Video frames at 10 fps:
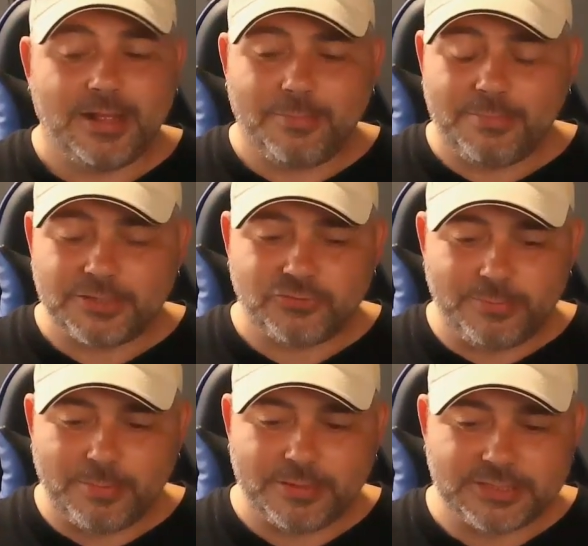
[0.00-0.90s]
I must
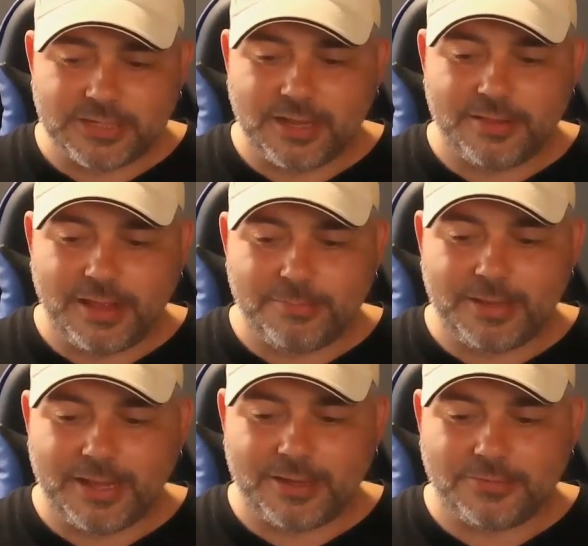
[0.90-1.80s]
remember to cut that
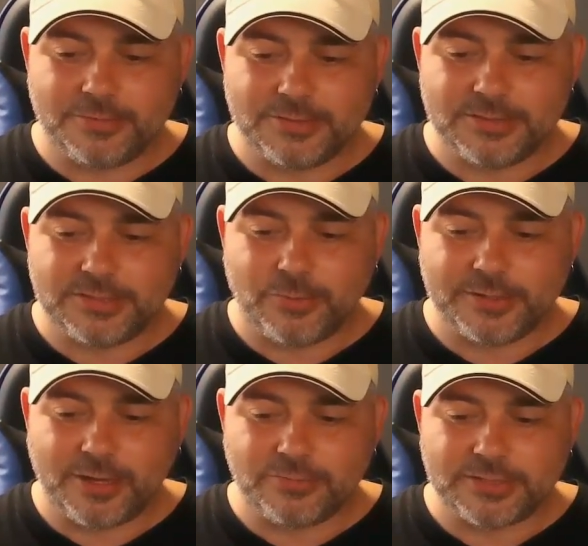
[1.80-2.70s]
bit out so
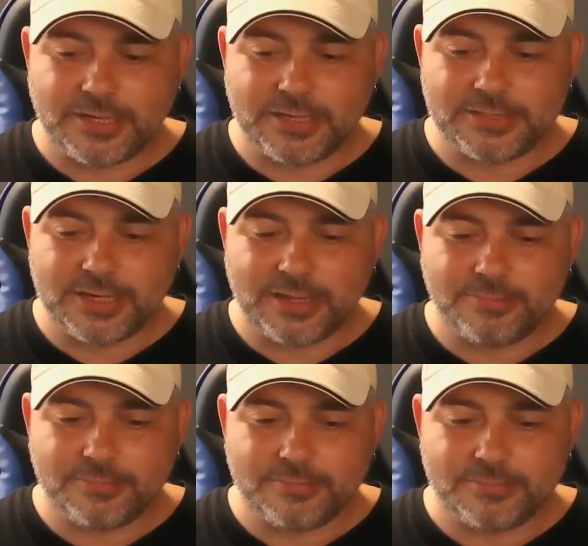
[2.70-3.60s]
I don't say his
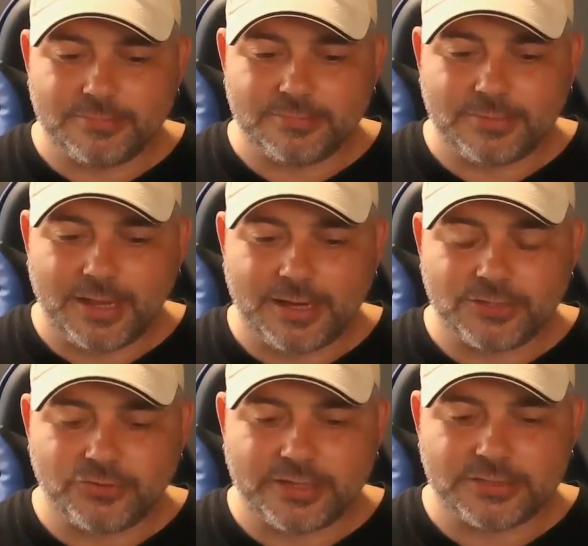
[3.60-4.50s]
name and
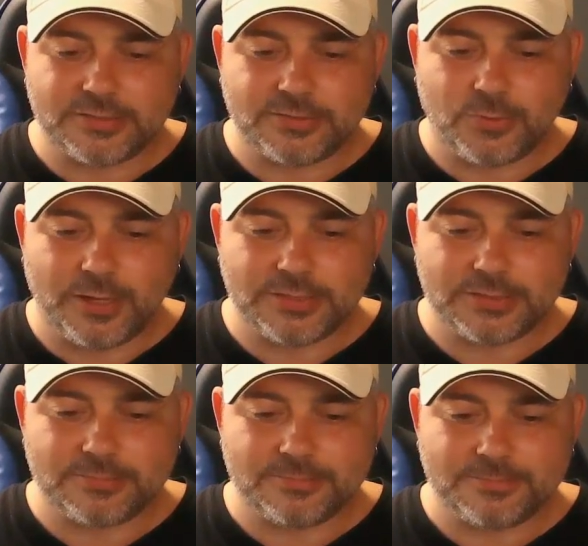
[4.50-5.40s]
address twice.